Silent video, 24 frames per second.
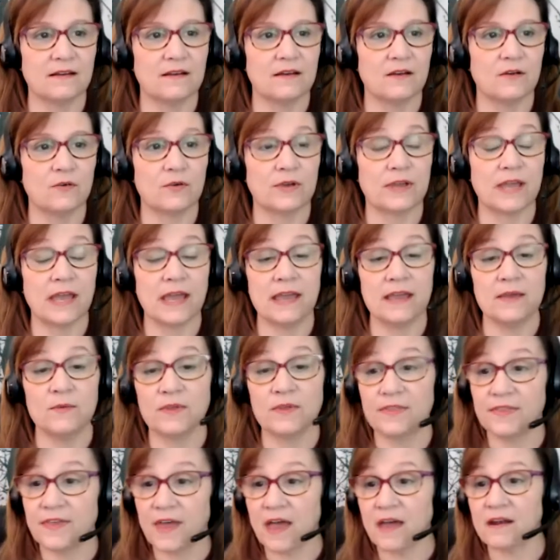Okay,
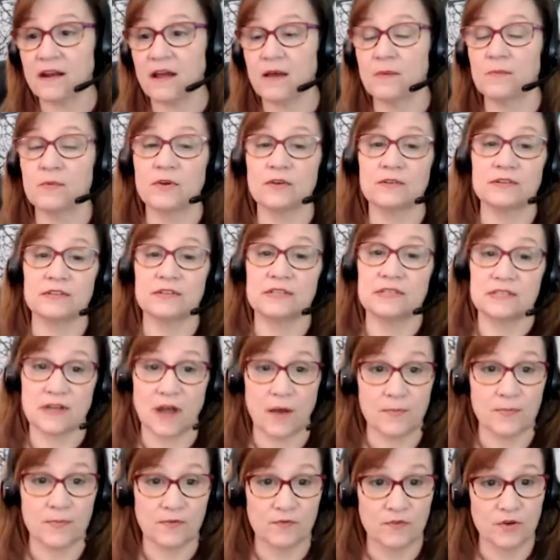with that, I'm going to
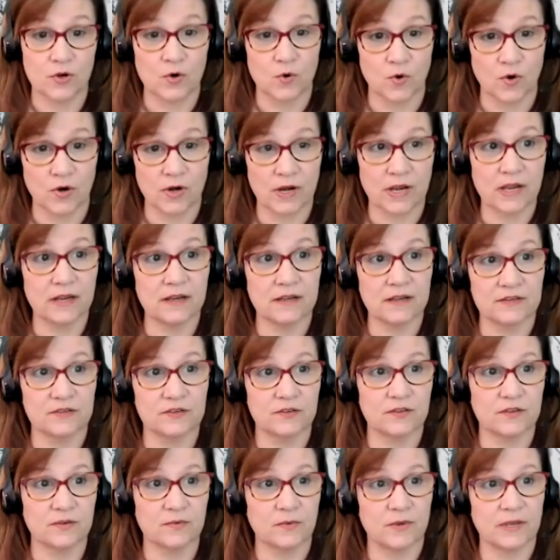stop the recording
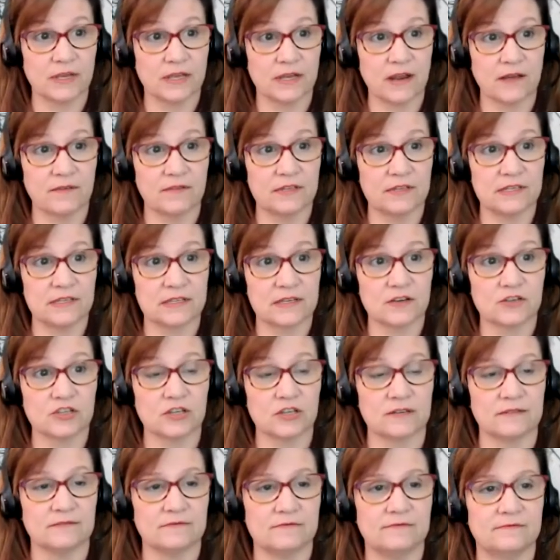so that we can have a discussion.